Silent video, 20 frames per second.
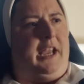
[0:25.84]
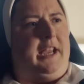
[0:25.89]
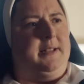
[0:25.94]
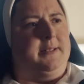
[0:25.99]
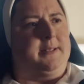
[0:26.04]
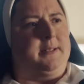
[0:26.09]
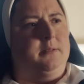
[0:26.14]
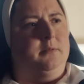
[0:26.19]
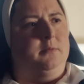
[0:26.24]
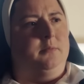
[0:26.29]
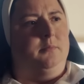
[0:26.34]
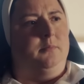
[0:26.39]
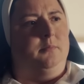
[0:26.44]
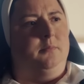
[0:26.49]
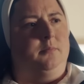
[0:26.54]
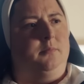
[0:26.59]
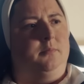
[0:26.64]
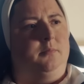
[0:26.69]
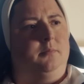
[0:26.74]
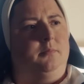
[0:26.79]
please.
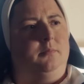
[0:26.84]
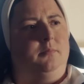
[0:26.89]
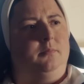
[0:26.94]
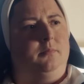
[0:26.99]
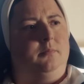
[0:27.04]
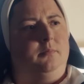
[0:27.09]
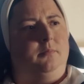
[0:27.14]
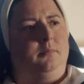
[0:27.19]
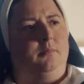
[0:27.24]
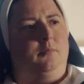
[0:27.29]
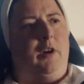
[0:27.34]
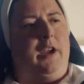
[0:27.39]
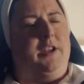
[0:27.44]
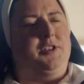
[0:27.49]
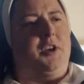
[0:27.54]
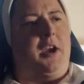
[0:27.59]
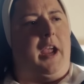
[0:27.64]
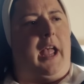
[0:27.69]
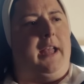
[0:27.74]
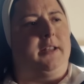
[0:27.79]

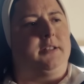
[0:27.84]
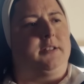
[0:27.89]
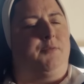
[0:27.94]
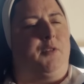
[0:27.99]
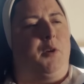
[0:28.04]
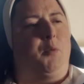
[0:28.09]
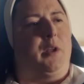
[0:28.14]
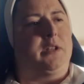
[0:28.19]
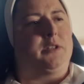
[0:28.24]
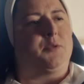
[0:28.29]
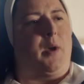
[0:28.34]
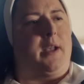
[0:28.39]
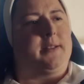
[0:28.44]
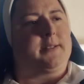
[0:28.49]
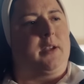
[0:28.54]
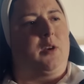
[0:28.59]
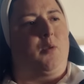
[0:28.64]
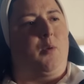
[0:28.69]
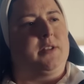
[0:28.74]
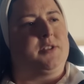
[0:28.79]
Raise your hand if you want to
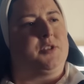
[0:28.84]
ask a